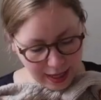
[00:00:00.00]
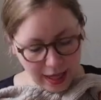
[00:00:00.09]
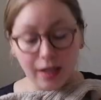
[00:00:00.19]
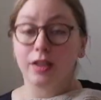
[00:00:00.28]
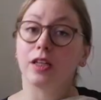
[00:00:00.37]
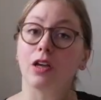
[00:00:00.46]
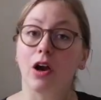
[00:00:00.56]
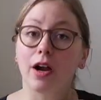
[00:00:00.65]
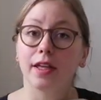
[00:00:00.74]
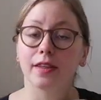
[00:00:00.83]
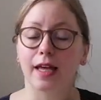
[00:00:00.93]
The
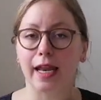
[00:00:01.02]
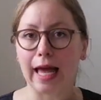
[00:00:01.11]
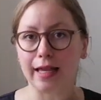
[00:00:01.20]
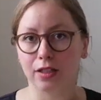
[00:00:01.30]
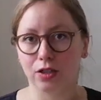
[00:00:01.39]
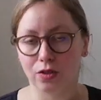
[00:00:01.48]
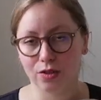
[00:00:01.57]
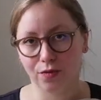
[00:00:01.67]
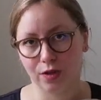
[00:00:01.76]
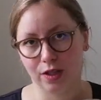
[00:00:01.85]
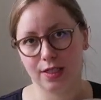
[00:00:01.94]
yarn that Anne used
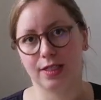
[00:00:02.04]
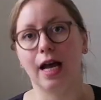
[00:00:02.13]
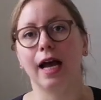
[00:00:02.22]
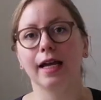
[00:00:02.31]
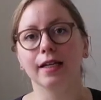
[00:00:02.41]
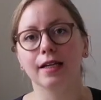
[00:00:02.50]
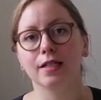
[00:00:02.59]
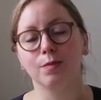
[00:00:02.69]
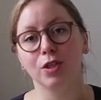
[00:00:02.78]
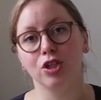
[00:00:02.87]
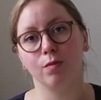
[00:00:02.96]
for the design is
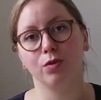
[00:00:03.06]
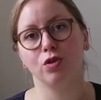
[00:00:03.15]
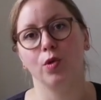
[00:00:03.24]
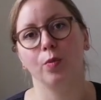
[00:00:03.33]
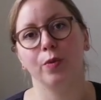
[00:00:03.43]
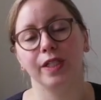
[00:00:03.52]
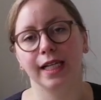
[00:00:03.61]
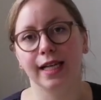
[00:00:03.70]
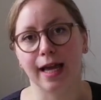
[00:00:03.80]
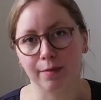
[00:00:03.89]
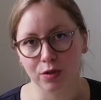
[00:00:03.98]
Bichebouche Le Petit
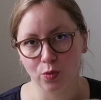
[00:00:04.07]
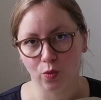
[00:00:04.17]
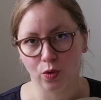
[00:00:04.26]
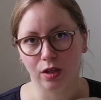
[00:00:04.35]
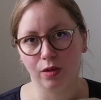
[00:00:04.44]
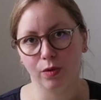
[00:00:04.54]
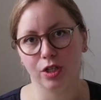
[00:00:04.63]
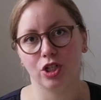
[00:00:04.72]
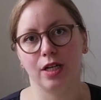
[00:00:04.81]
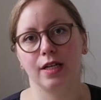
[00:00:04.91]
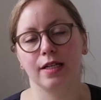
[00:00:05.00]
Lamb's wool, which
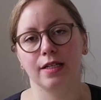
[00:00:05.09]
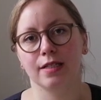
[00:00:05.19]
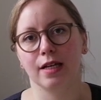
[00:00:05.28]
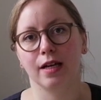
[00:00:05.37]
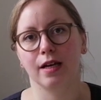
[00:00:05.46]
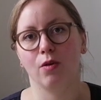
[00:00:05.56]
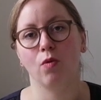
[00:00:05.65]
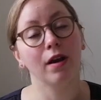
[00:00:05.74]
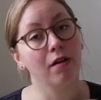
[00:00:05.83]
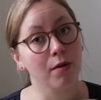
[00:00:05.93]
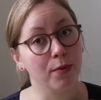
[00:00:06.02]
is
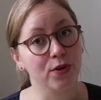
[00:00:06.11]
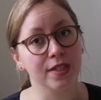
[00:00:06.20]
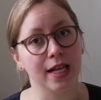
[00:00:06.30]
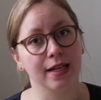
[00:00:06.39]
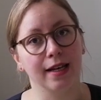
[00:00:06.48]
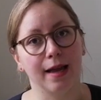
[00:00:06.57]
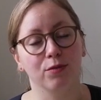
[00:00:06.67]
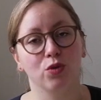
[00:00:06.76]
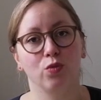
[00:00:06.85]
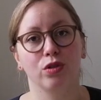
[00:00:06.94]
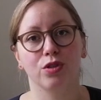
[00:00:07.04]
100%
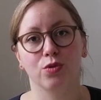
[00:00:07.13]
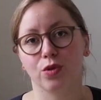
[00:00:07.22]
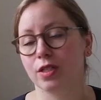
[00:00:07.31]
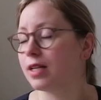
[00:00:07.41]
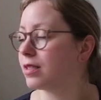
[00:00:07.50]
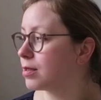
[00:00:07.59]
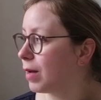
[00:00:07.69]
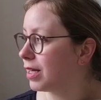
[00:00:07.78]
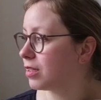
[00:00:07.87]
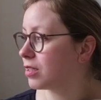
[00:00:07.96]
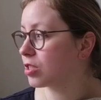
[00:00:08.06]
lamb's wool sourced and spun
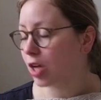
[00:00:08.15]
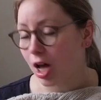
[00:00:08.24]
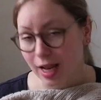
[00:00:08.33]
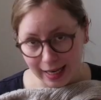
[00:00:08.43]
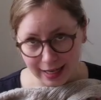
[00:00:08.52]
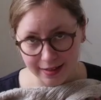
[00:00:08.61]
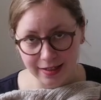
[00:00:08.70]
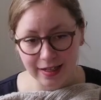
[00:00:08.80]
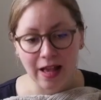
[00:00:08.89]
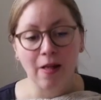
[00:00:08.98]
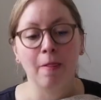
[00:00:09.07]
in Scotland.
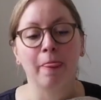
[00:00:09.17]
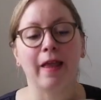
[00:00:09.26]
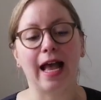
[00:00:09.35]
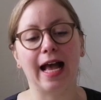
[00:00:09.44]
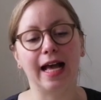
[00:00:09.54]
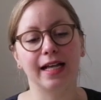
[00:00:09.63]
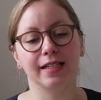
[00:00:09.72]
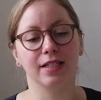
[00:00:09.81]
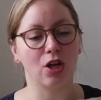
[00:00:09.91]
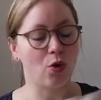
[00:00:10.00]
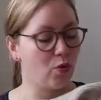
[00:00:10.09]

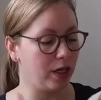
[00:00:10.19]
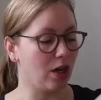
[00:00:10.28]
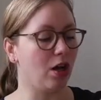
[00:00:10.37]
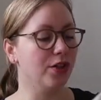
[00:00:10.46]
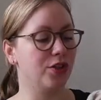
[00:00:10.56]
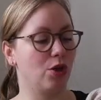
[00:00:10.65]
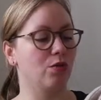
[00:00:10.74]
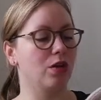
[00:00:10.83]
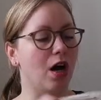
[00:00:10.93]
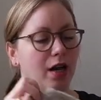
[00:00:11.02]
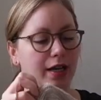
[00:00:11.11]
And we also
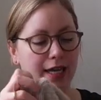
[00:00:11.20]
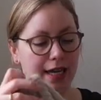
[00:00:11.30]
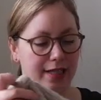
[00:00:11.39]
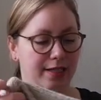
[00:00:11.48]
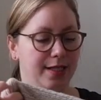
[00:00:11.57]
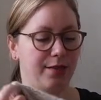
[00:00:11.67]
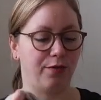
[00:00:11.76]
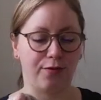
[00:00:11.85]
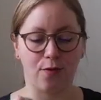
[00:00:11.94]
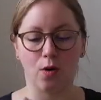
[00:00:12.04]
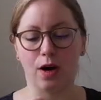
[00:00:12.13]
got kits
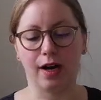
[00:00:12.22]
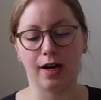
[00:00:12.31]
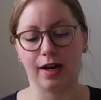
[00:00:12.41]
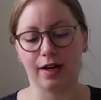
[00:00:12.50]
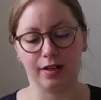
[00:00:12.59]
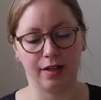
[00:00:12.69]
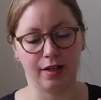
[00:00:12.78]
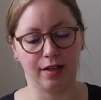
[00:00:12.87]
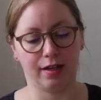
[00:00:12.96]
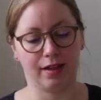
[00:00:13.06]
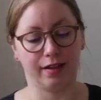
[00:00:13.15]
for
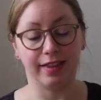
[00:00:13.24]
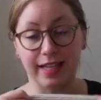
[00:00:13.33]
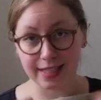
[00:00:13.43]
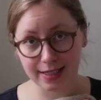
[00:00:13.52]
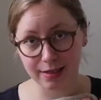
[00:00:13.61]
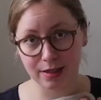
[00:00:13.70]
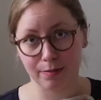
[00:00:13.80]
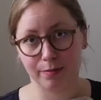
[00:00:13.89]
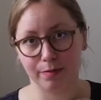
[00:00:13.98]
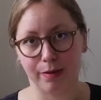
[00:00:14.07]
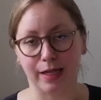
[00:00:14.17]
this
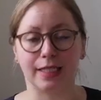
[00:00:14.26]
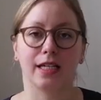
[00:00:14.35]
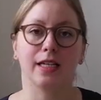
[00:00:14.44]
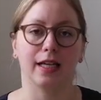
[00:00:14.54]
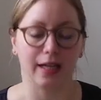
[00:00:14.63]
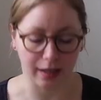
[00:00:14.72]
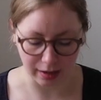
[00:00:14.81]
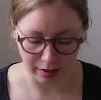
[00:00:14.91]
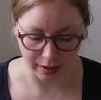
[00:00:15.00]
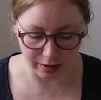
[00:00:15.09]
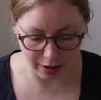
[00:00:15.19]
particular
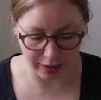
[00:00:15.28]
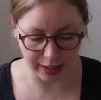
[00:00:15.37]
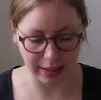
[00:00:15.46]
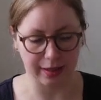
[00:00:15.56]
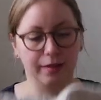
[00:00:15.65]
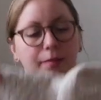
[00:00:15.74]
cardigan.